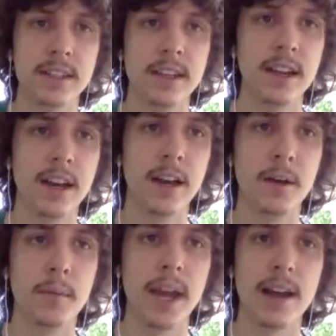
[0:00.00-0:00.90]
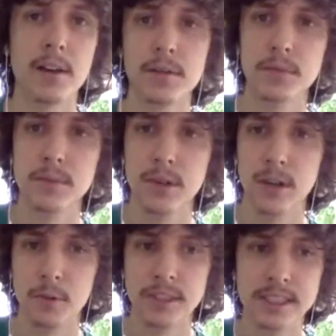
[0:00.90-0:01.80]
how,
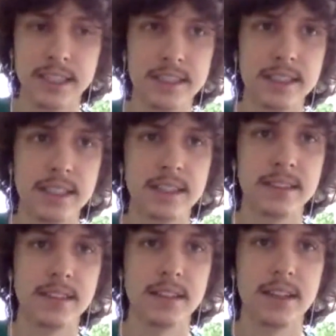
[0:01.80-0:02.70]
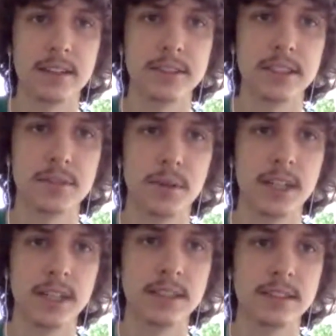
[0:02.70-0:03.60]
once again, to get into the Celtics
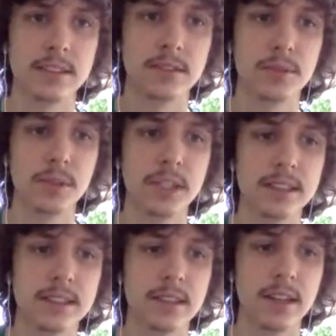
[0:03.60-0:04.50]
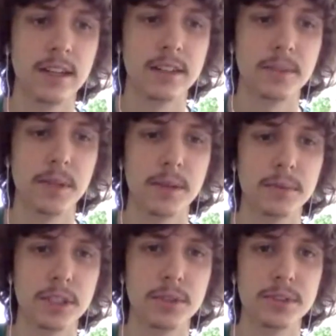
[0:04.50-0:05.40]
writing suite to be able to
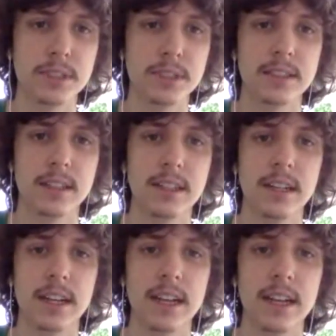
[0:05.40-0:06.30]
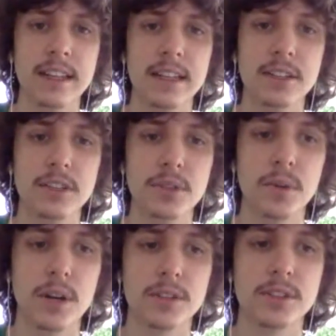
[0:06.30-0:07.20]
use it. And then you
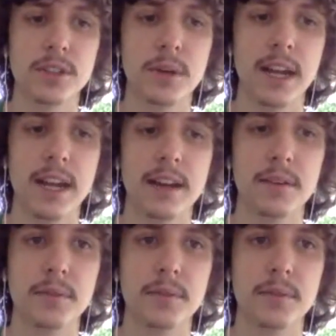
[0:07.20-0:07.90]
also have